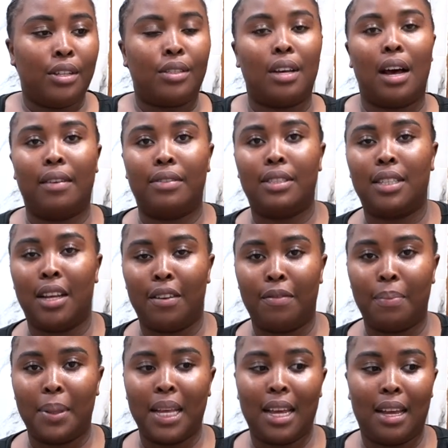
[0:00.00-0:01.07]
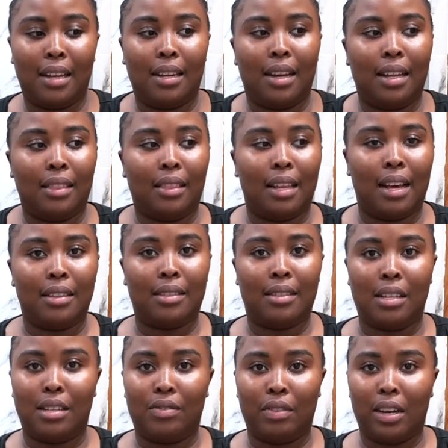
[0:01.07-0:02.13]
to have stuff planned unless
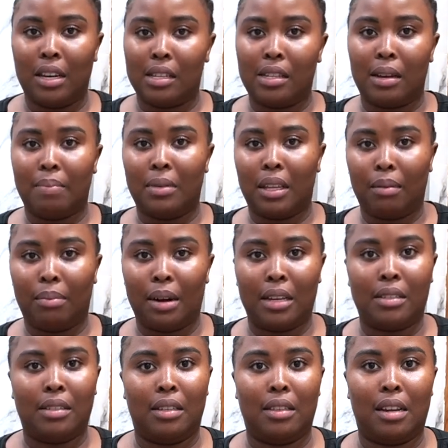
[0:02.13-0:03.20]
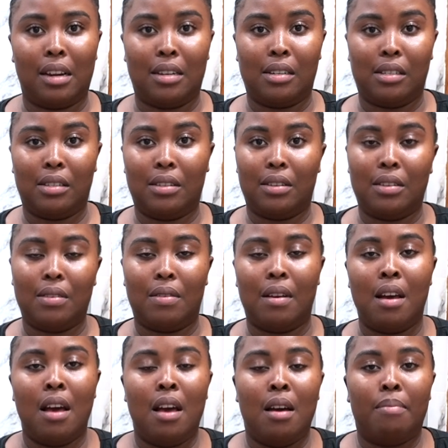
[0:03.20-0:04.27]
there's really something pressing that I need to do,
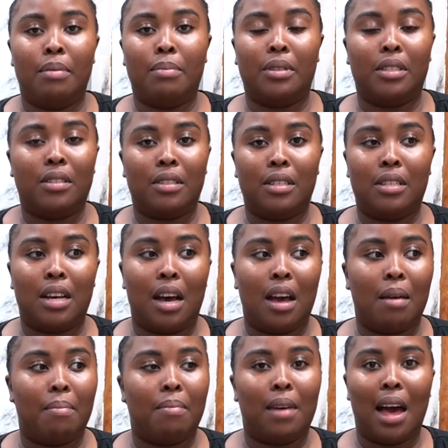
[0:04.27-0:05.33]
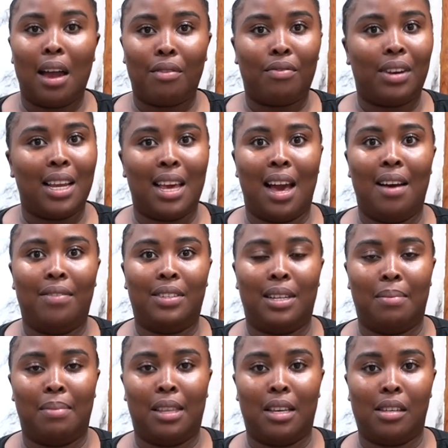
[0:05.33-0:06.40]
but most of the time I don't really have
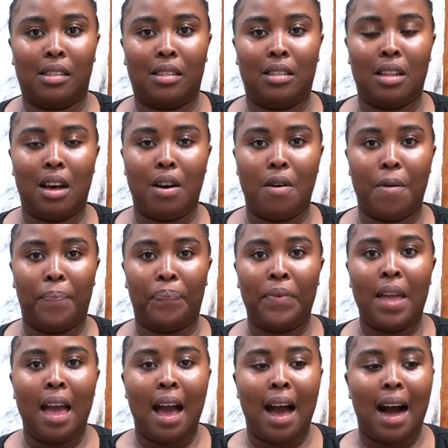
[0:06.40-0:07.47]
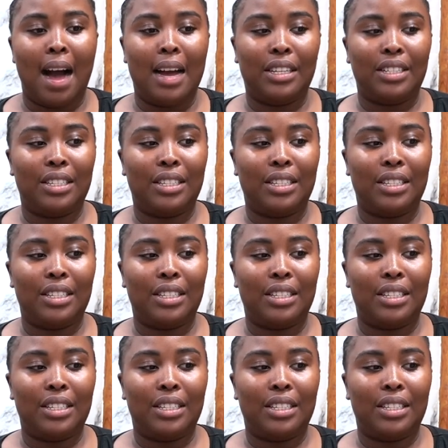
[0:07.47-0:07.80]
something, so I